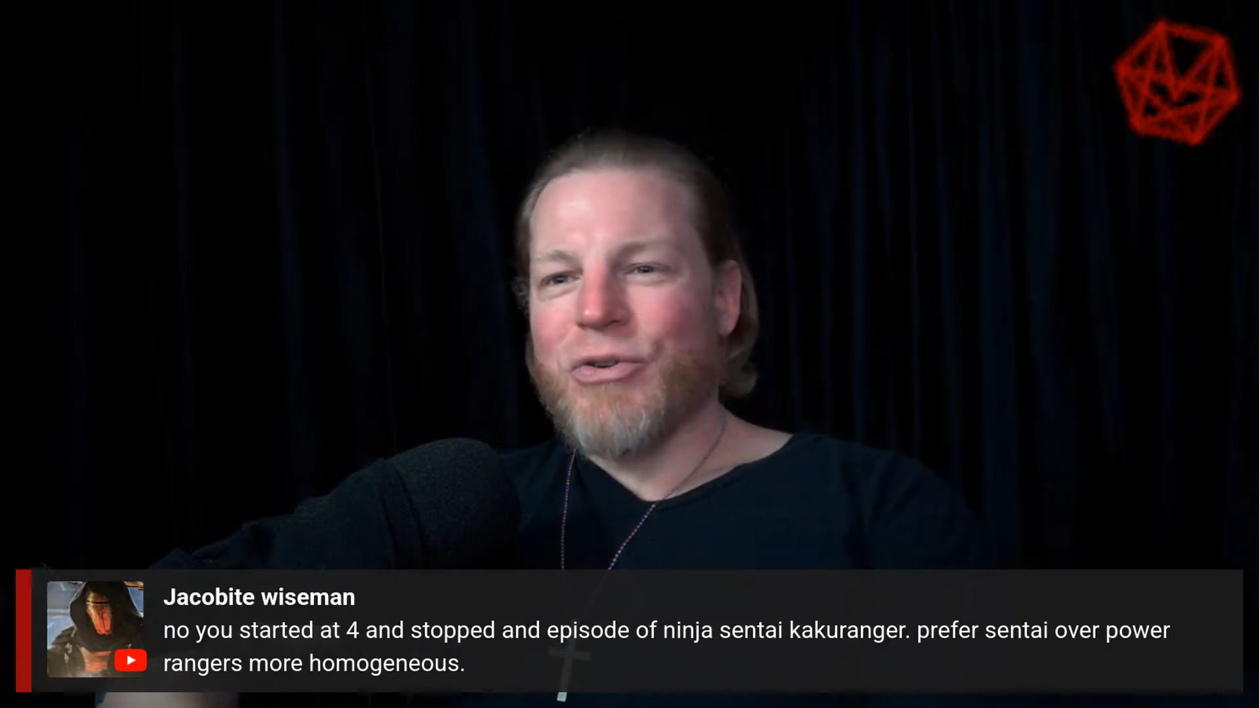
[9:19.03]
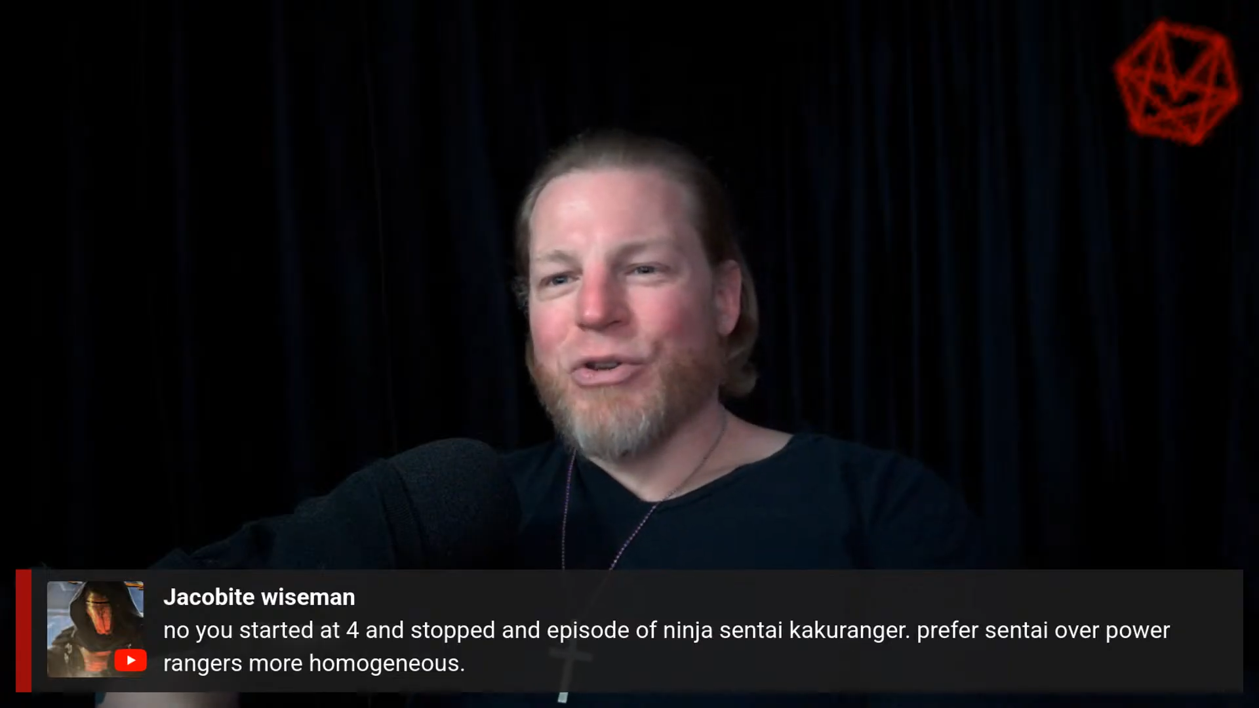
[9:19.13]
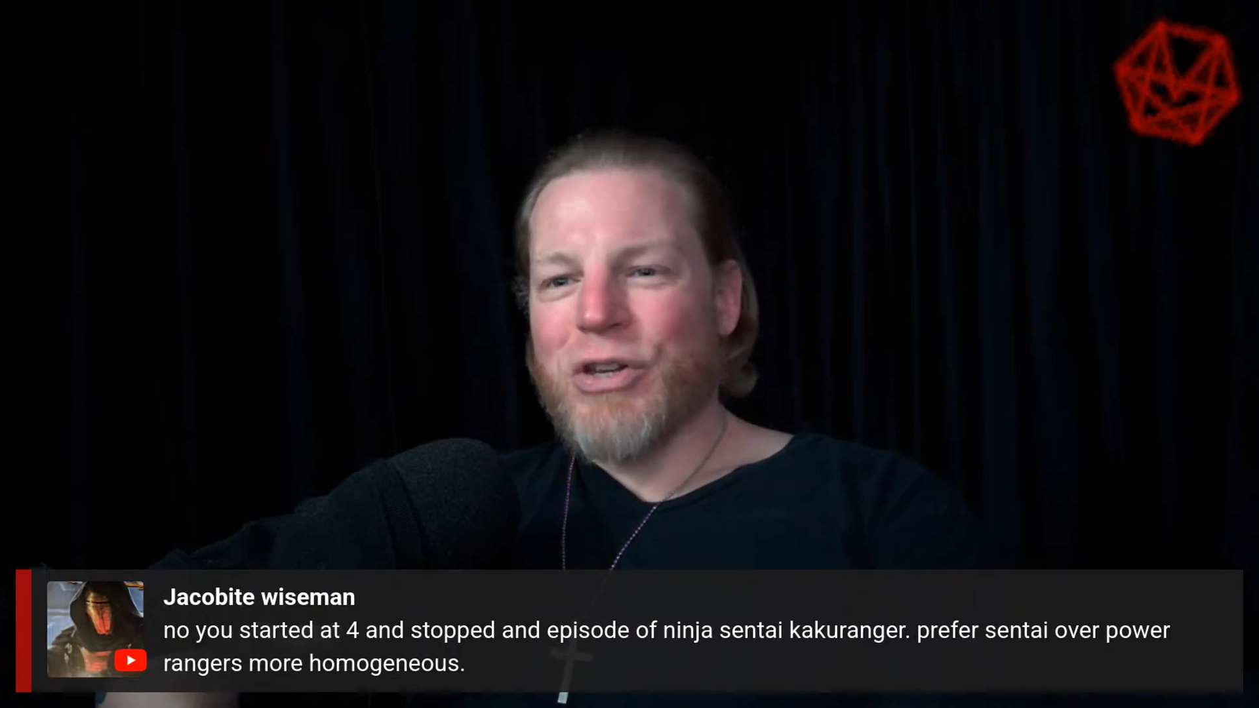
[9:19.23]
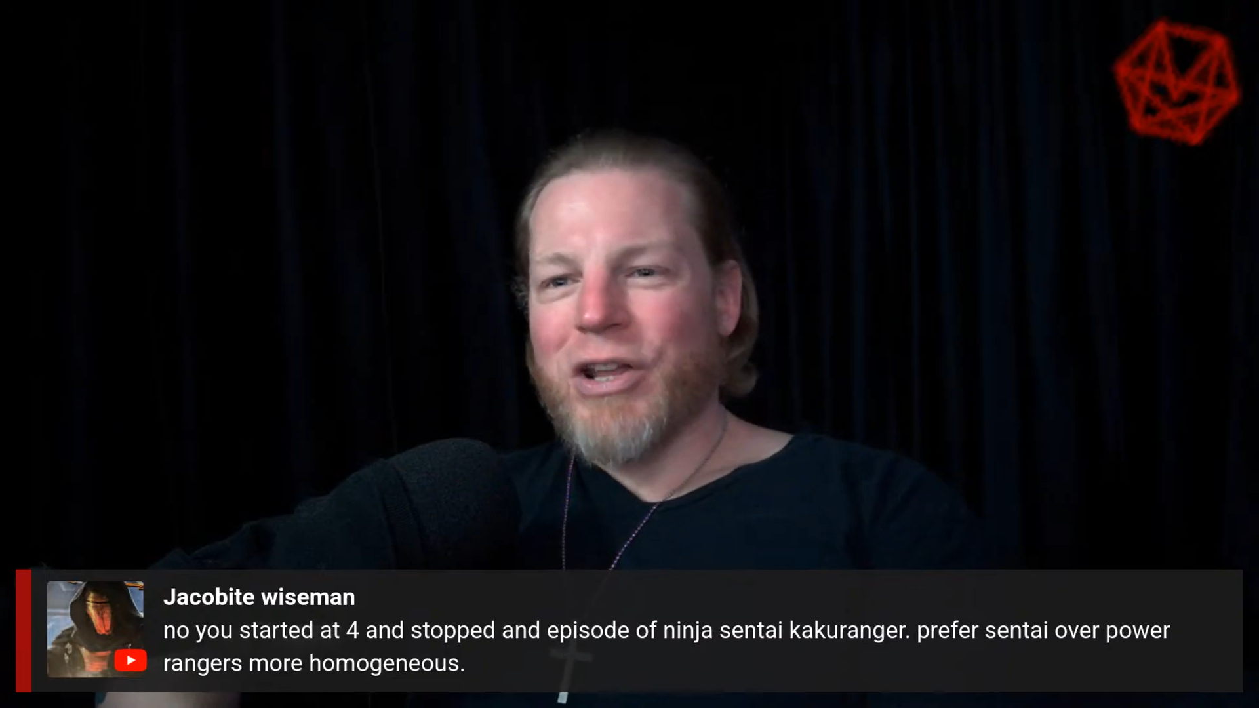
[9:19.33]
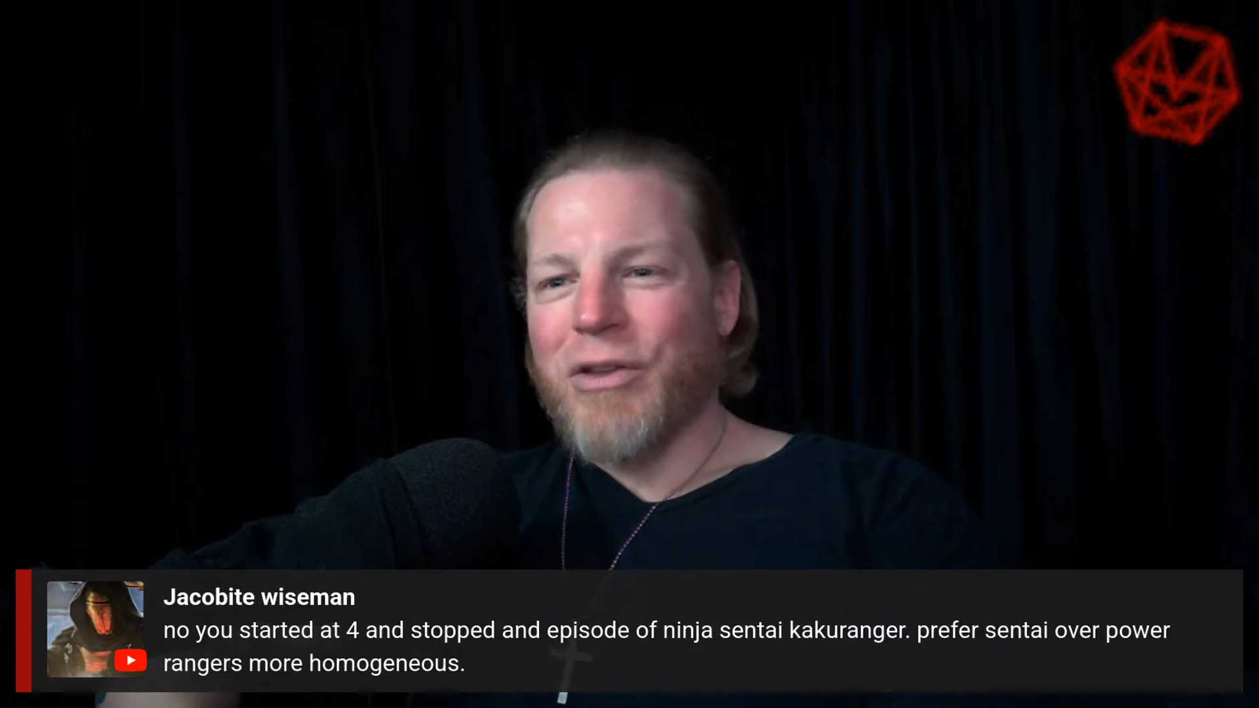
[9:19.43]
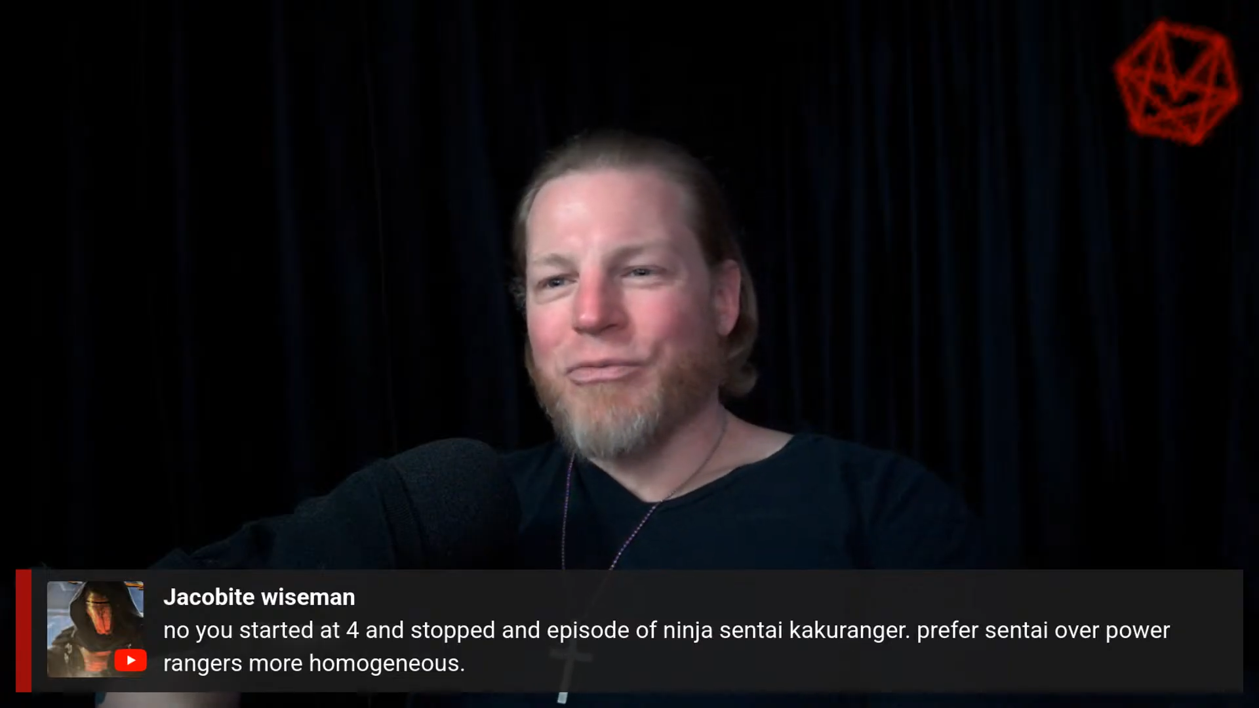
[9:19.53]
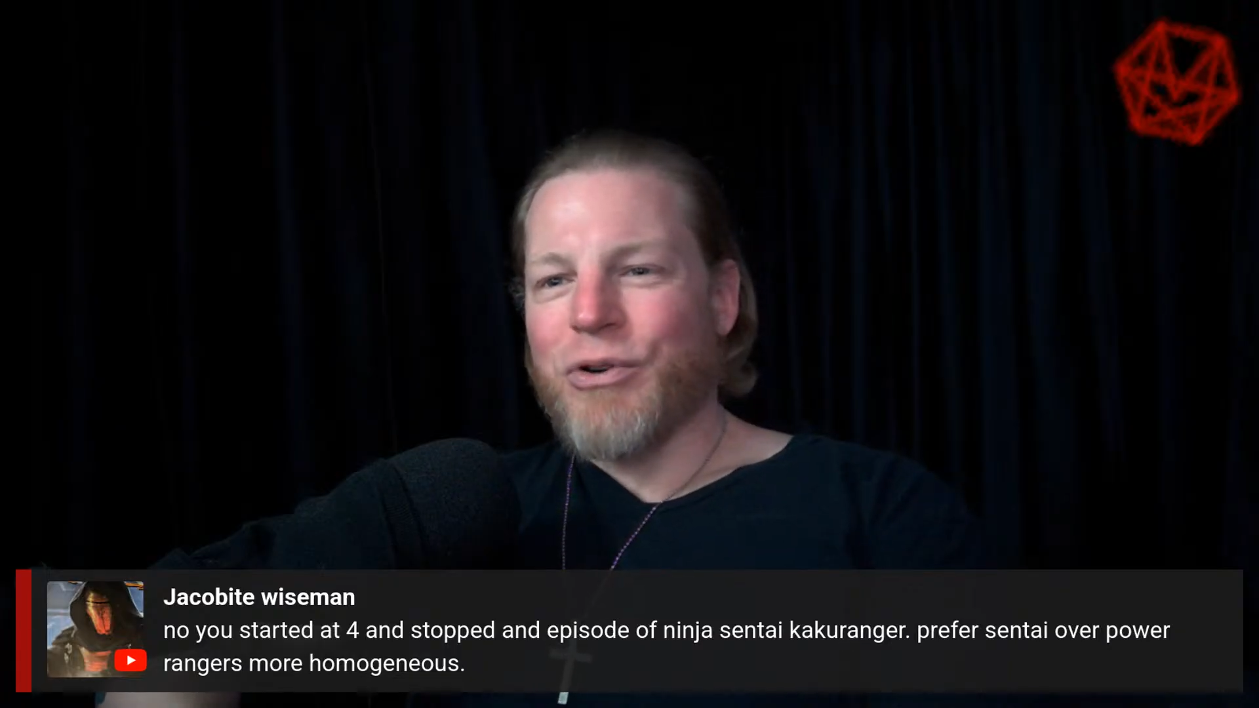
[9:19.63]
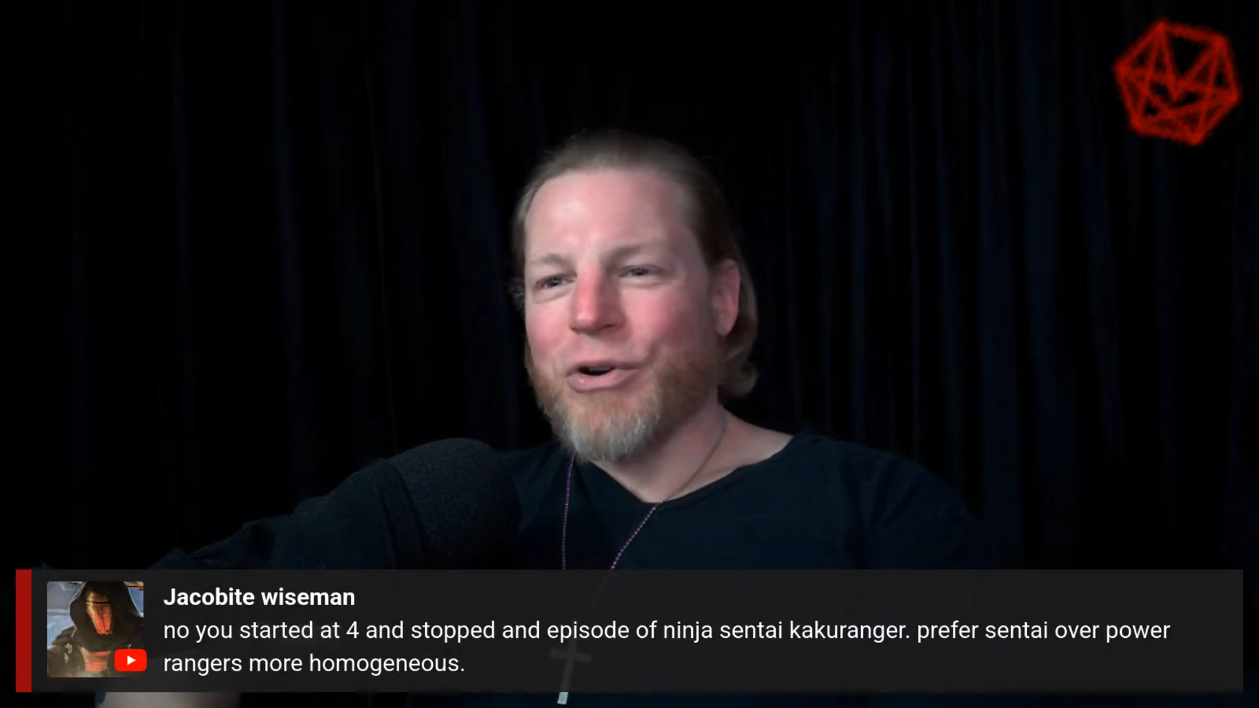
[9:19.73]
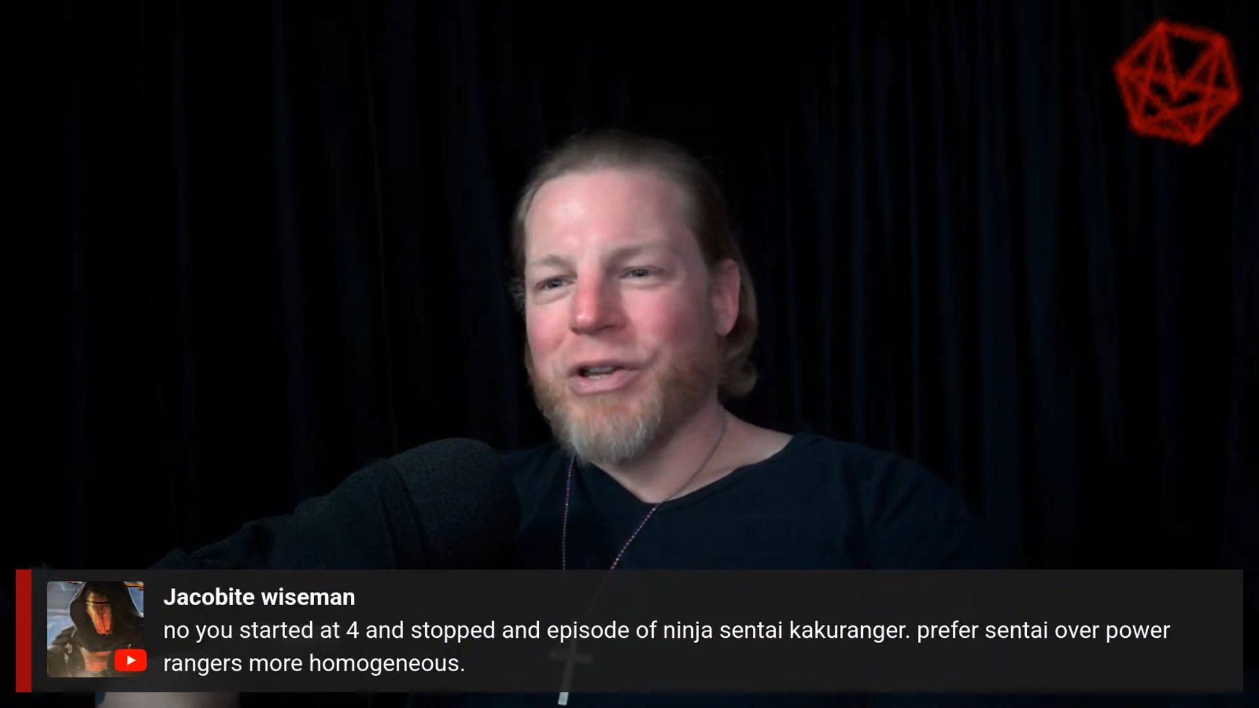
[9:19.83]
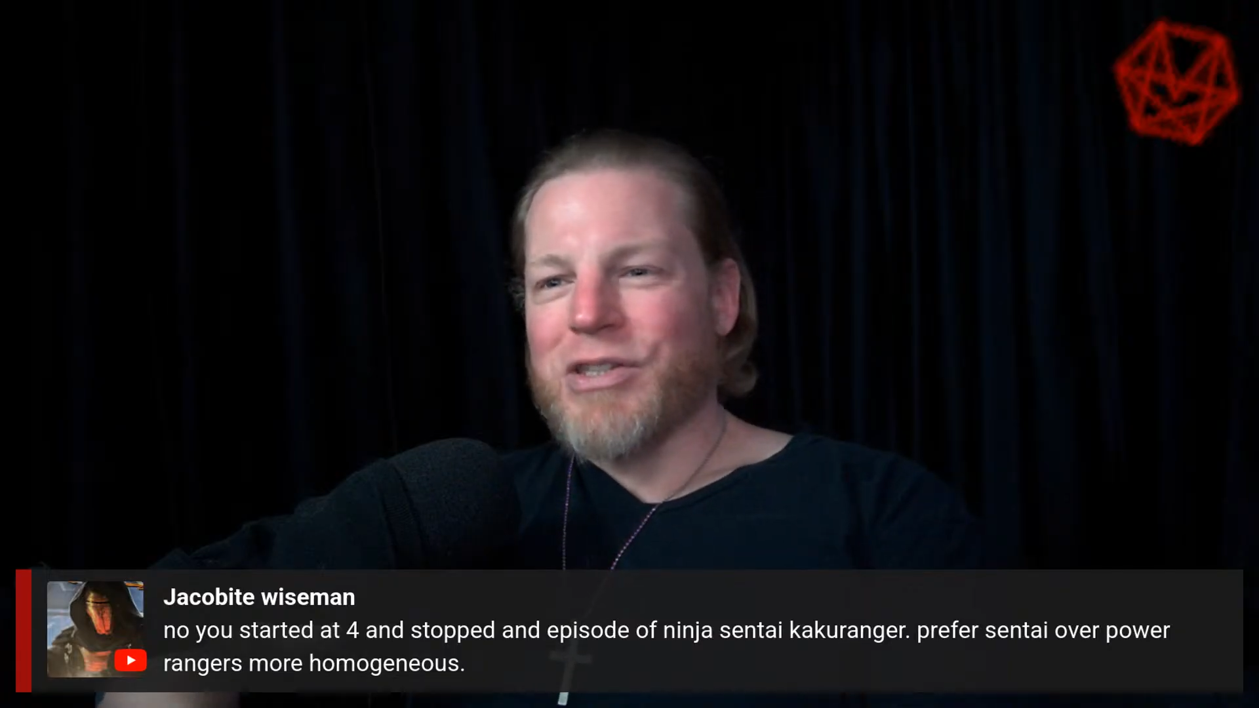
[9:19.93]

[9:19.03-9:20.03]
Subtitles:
you started at 4 and